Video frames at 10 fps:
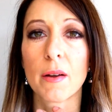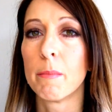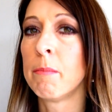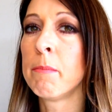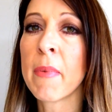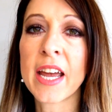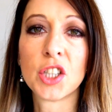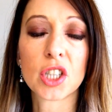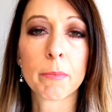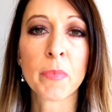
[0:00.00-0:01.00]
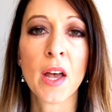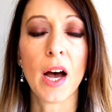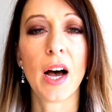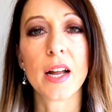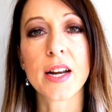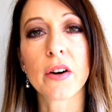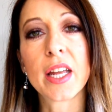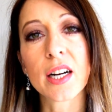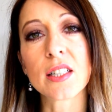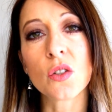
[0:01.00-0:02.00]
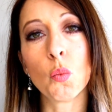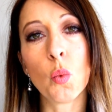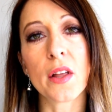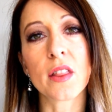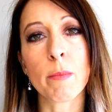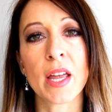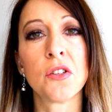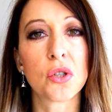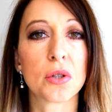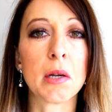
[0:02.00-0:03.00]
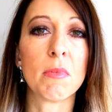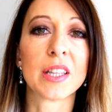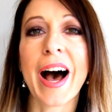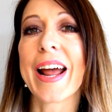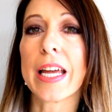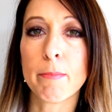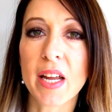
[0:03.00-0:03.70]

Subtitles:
major. Now here's what the mainstream lying